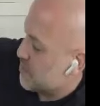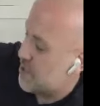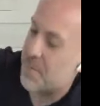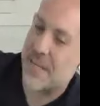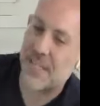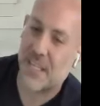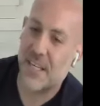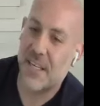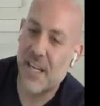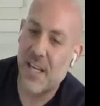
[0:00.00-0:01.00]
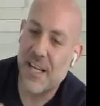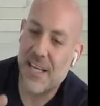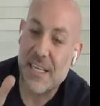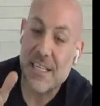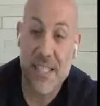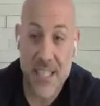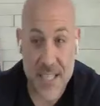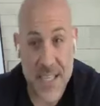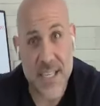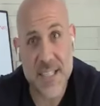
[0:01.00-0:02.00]
those are the basic
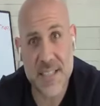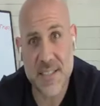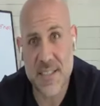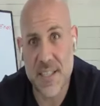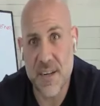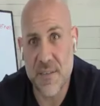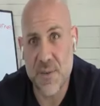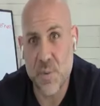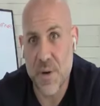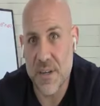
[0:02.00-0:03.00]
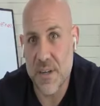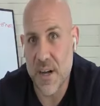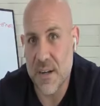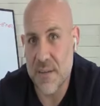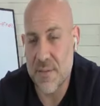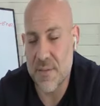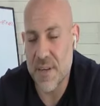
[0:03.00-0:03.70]
techniques, if you will, of,